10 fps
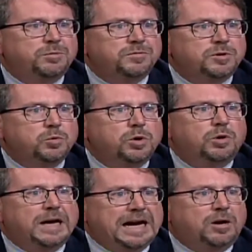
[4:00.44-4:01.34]
if you
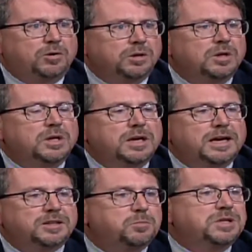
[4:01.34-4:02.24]
will, out
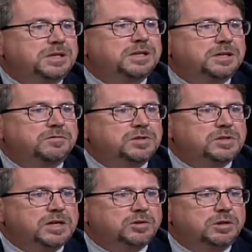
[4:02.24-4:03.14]
at the beginning of the
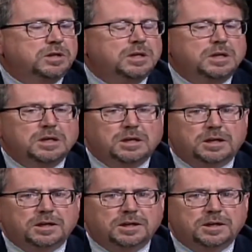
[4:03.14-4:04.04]
session.
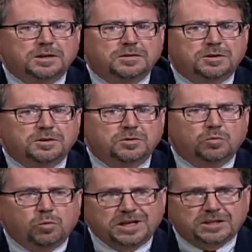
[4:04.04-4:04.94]
The
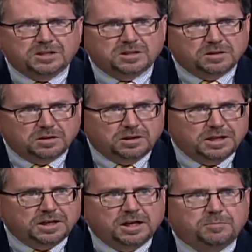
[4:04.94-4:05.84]
weeks
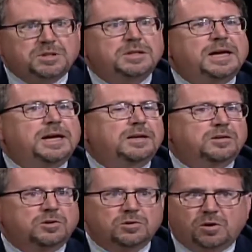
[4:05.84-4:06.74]
leading up to that,
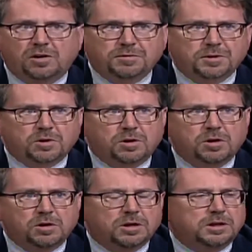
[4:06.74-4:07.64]
there often
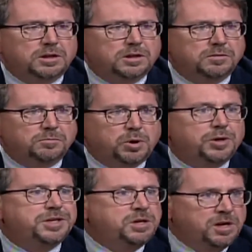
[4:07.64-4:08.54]
are
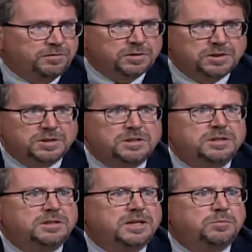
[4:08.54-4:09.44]
party conferences
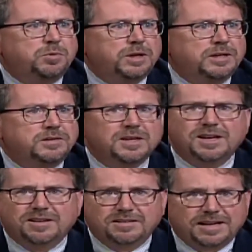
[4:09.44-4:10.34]
that take place.
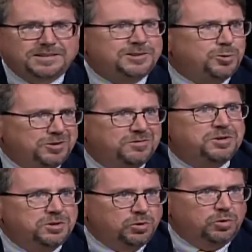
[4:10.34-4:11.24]
That's sort of the
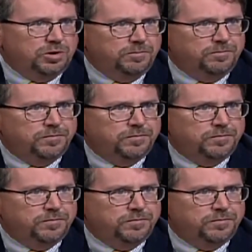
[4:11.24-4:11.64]
norm.